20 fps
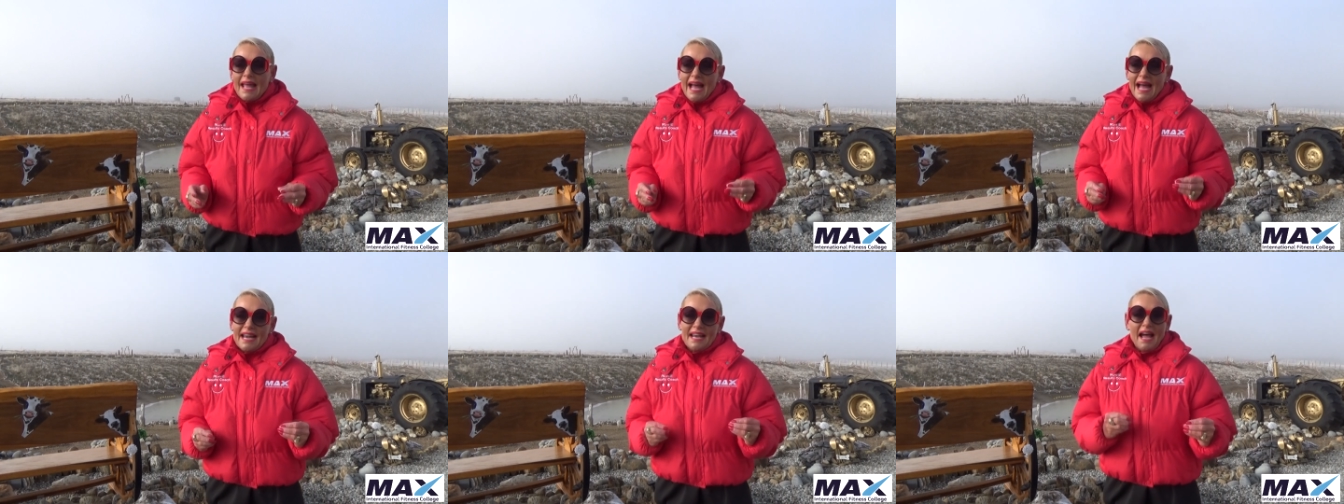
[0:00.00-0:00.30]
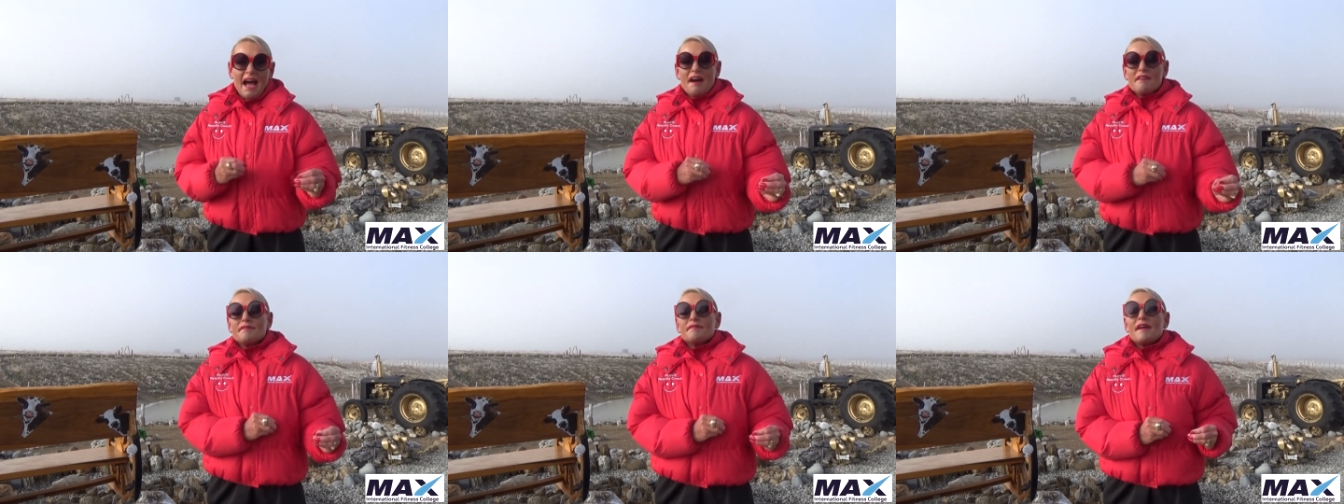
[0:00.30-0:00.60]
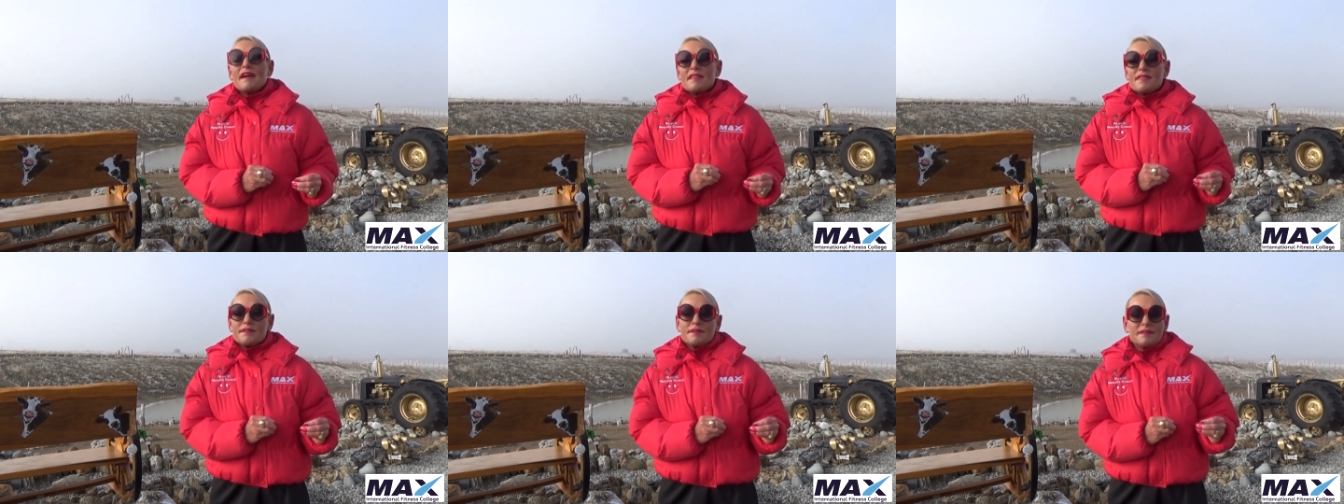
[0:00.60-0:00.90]
And
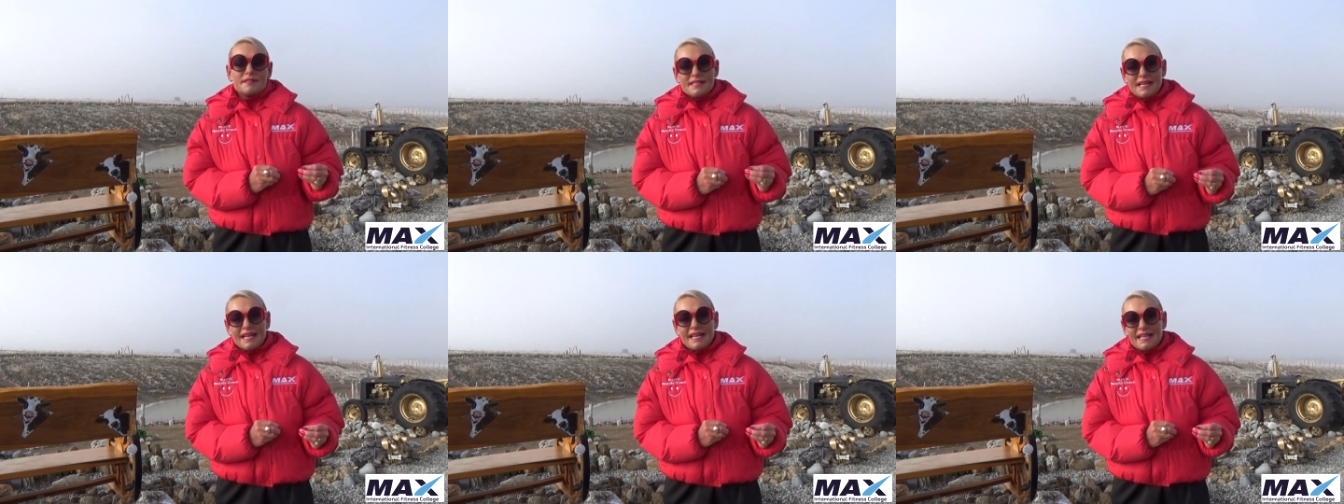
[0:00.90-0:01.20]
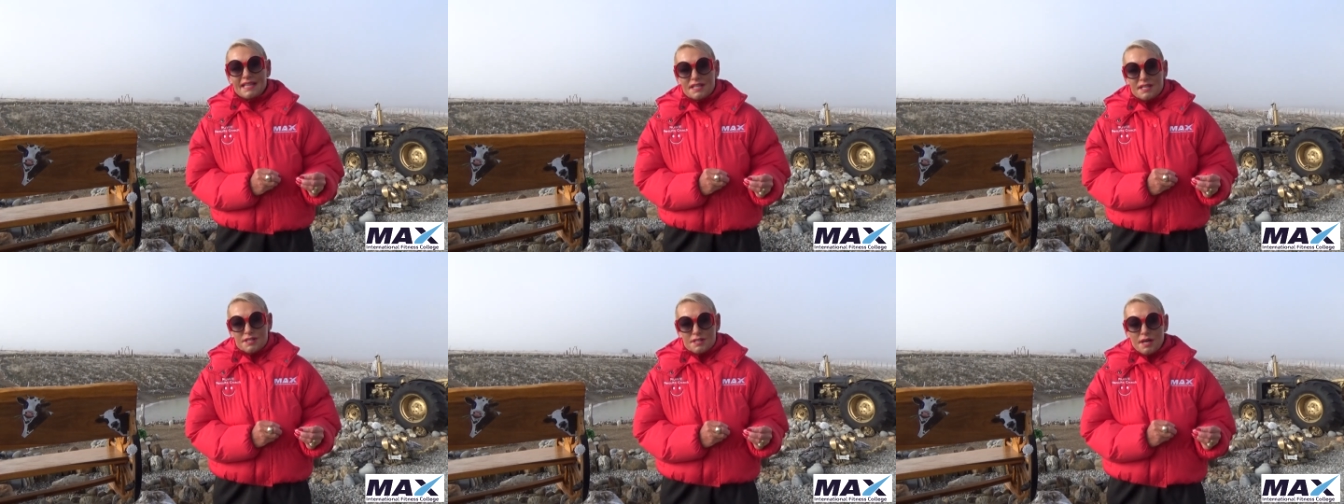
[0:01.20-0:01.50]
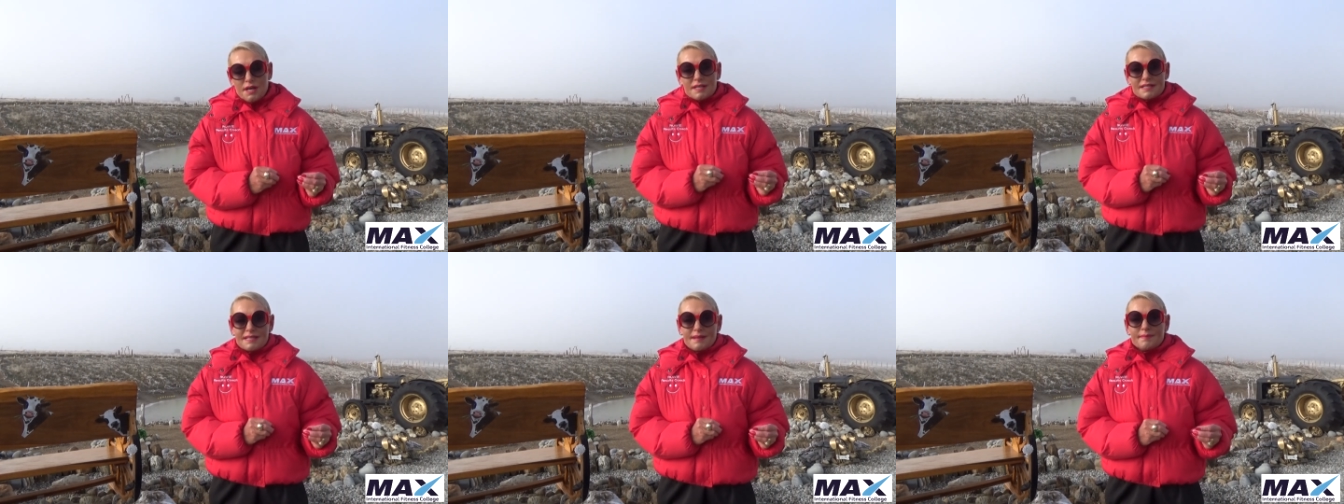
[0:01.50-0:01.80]
halfway through telling the
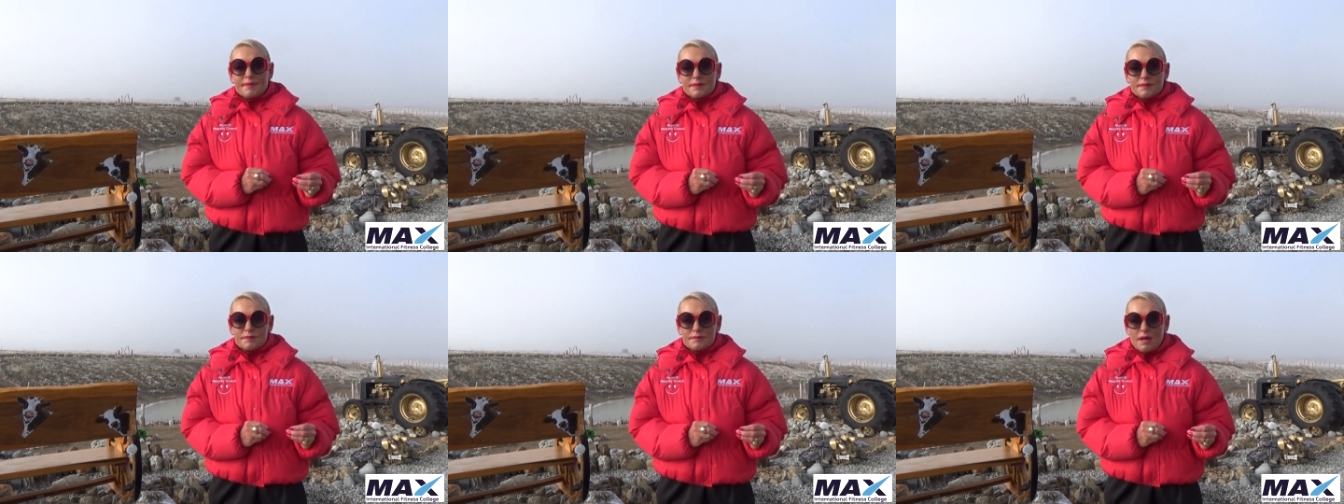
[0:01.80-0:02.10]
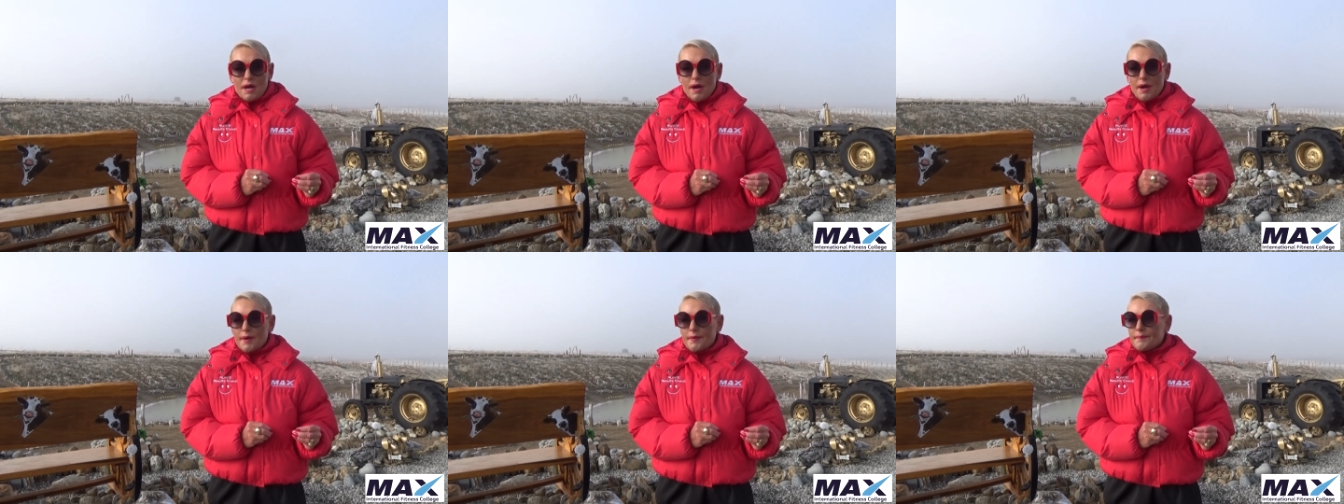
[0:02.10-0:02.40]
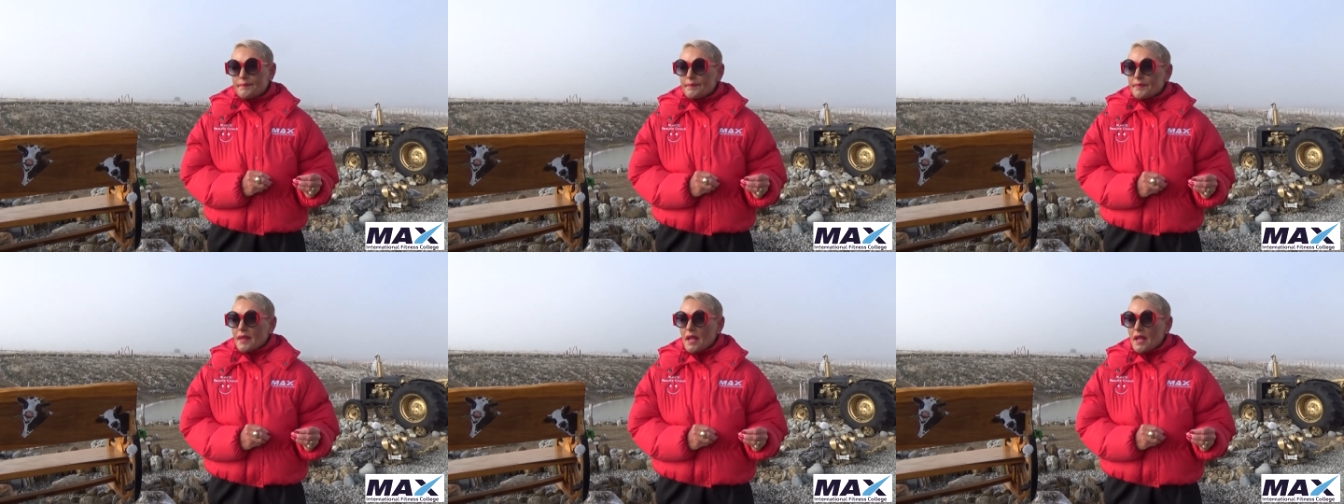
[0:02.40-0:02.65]
joke, someone will go,